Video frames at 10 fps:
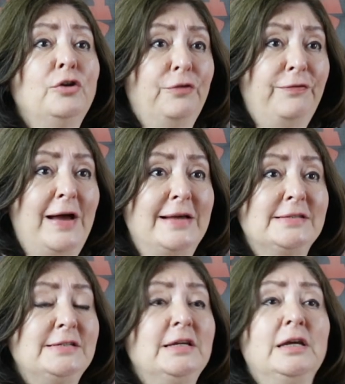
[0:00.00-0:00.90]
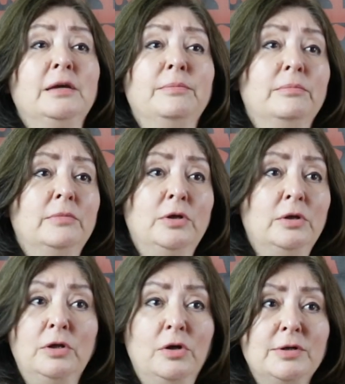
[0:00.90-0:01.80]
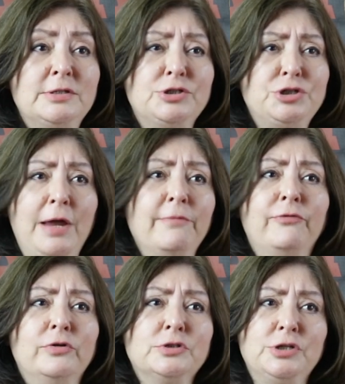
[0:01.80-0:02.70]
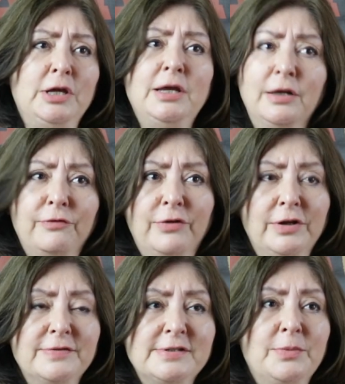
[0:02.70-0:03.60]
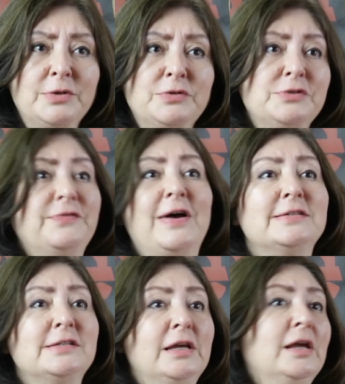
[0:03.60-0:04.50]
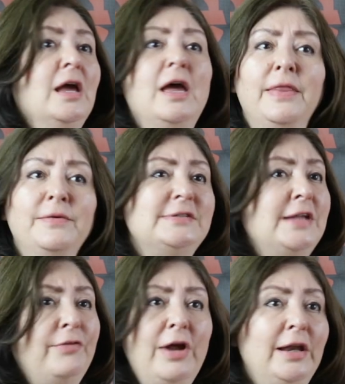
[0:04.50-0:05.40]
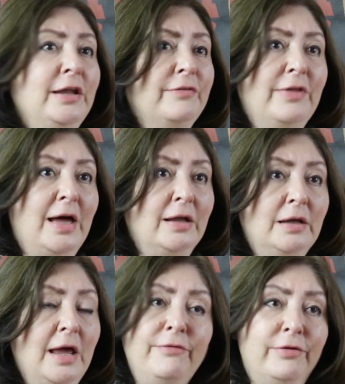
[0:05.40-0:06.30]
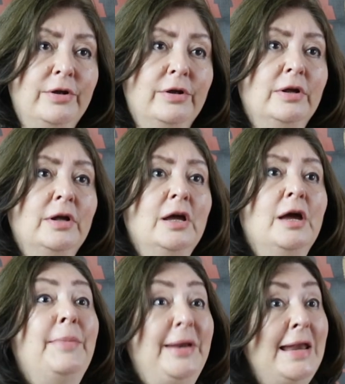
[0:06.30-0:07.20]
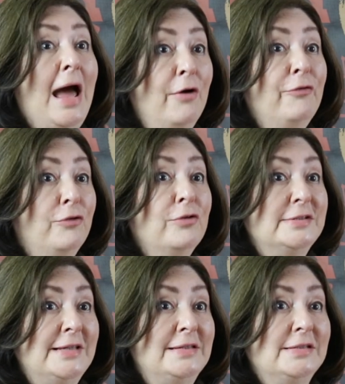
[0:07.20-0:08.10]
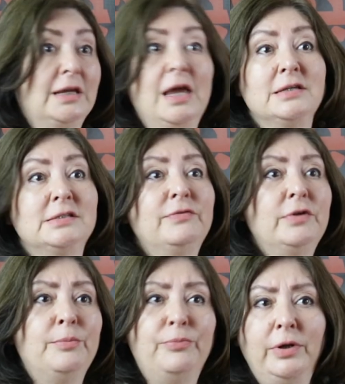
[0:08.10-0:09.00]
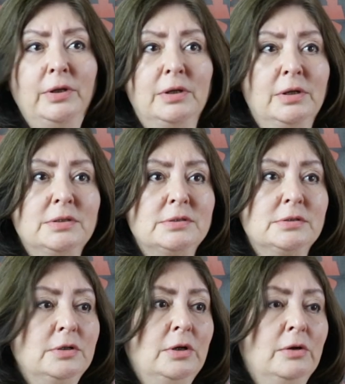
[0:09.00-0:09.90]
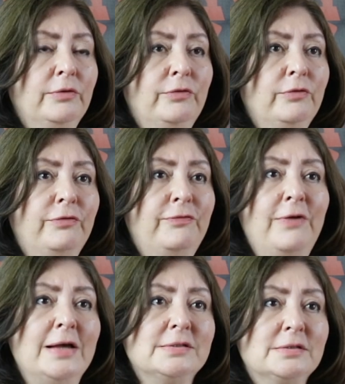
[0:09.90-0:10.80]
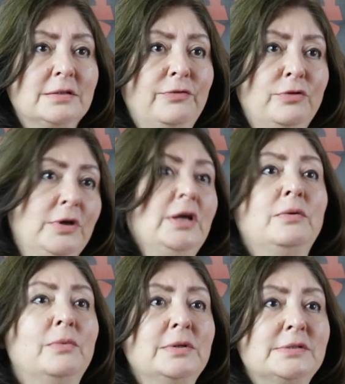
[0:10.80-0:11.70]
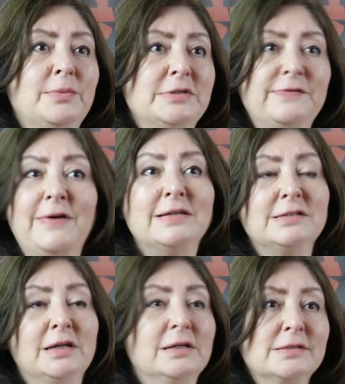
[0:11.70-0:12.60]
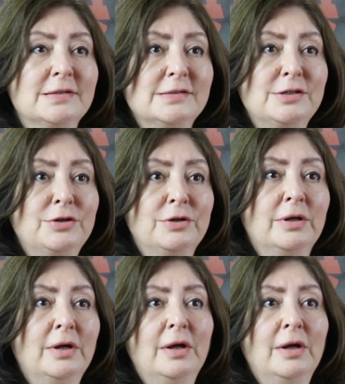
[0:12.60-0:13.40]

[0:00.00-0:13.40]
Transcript: you're fasting, you know, it's shameful to eat in front of someone who's fasting. There was never any of that ever. But now, of course, that's the case. Even in Britain, it's, you know, if you fast, if you eat when someone's fasting, it's considered